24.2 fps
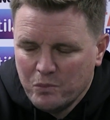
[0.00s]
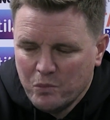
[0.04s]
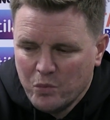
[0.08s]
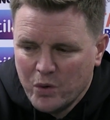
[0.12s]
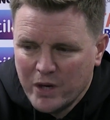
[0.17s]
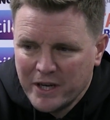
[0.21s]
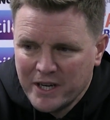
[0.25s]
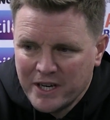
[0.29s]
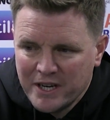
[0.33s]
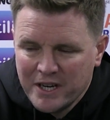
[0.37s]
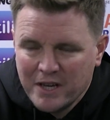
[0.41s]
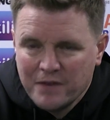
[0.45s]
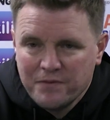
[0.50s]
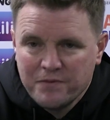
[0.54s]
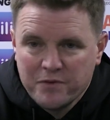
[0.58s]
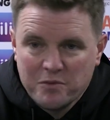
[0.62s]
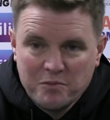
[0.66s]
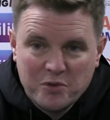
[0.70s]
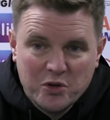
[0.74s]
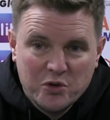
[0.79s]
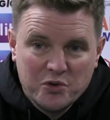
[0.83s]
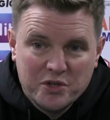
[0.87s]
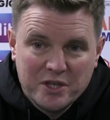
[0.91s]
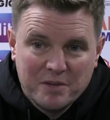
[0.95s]
won enough
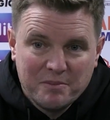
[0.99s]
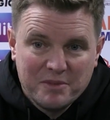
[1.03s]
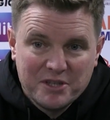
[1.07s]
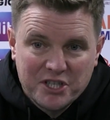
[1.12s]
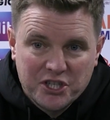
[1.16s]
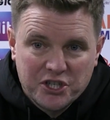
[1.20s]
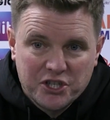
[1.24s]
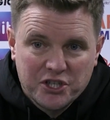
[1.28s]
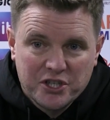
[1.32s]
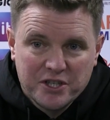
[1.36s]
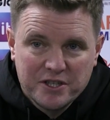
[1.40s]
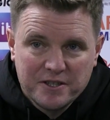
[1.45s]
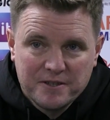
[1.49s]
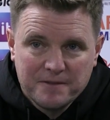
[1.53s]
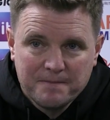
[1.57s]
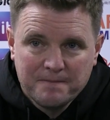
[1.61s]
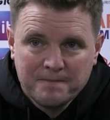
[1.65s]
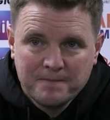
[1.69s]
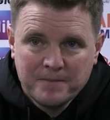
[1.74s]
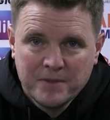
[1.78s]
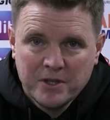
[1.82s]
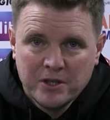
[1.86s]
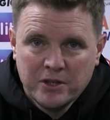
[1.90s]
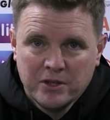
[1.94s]
from losing positions.
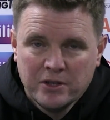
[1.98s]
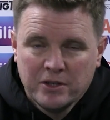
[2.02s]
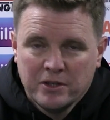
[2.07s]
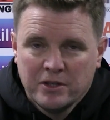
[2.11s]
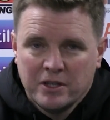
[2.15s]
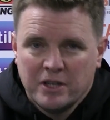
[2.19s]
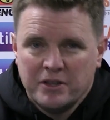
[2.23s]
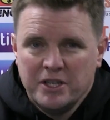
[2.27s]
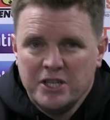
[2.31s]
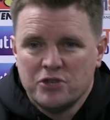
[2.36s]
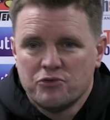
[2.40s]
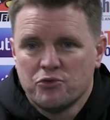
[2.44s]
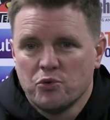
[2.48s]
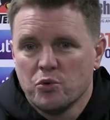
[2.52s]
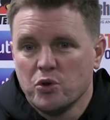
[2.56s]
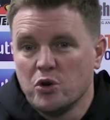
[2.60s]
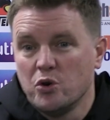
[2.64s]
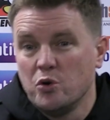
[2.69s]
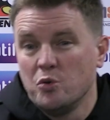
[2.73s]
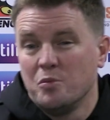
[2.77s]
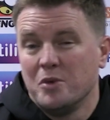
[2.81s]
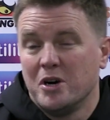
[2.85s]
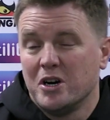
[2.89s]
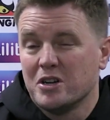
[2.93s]
And these are all
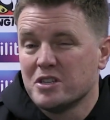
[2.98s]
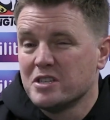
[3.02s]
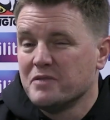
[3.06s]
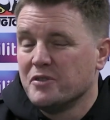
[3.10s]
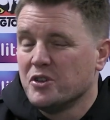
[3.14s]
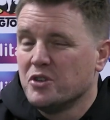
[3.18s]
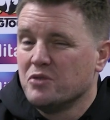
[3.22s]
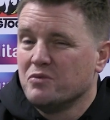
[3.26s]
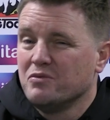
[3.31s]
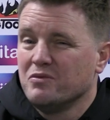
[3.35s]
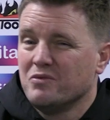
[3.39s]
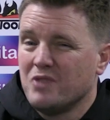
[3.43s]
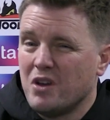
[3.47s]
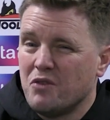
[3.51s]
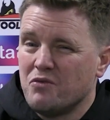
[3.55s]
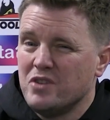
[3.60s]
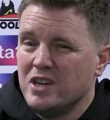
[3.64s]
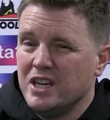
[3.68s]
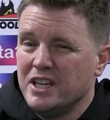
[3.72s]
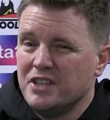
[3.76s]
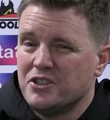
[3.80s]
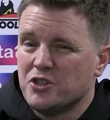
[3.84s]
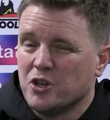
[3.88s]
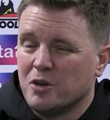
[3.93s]
the hallmarks of a
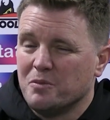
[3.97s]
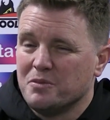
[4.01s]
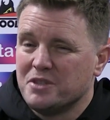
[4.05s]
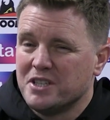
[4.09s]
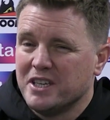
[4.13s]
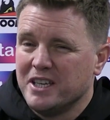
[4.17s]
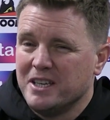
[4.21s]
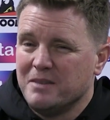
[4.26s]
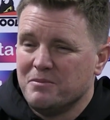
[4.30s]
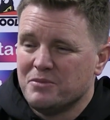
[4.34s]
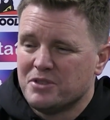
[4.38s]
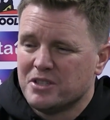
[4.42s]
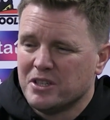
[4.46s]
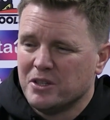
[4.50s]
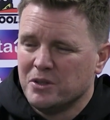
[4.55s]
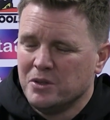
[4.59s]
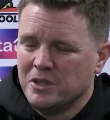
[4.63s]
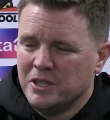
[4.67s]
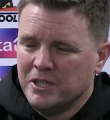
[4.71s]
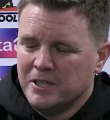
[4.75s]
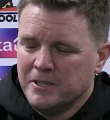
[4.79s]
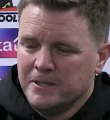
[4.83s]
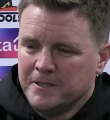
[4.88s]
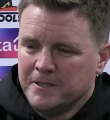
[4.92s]
really top team. So